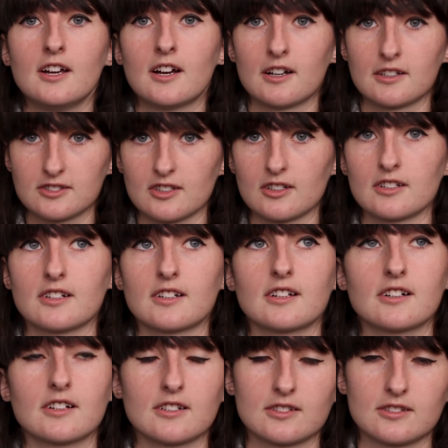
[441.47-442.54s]
her son,
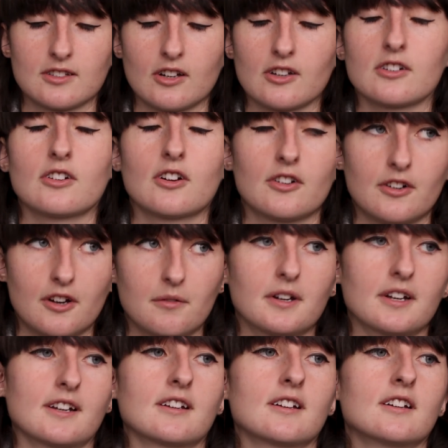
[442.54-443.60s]
and her son not
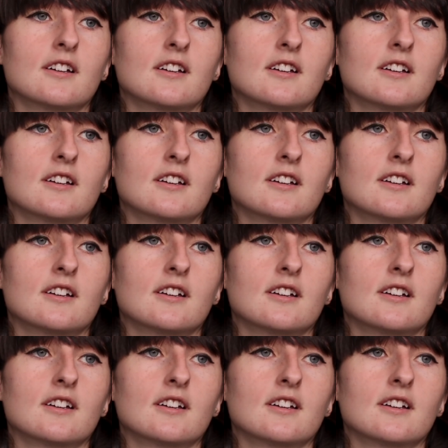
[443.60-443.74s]
knowing